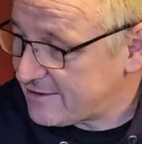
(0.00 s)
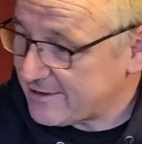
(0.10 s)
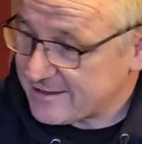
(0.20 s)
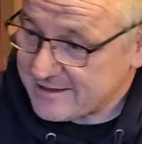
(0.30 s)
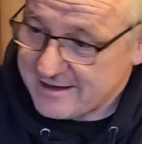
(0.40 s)

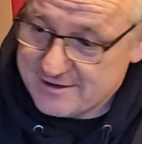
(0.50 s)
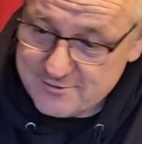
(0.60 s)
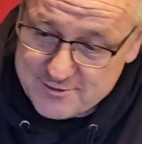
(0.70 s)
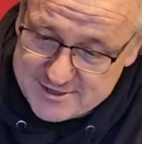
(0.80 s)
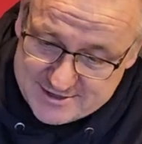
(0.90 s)
like I say, you
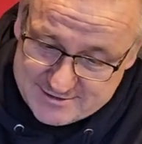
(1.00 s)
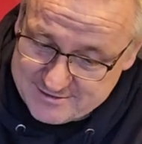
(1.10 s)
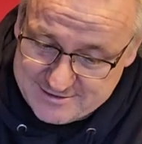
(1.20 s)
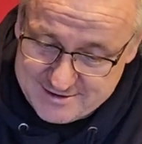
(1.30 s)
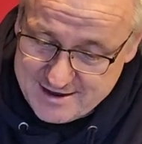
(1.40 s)
always
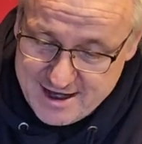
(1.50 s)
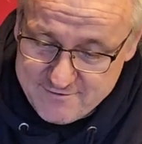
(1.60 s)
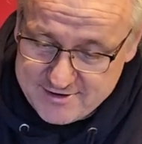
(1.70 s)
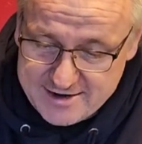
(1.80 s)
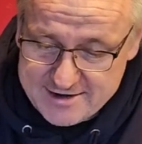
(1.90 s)

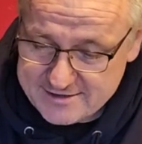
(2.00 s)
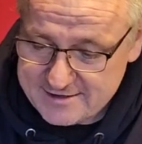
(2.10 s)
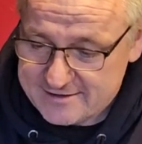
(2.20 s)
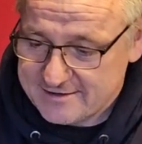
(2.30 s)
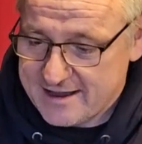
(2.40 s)
every day is
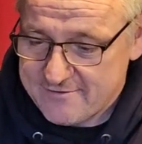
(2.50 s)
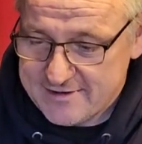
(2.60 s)
a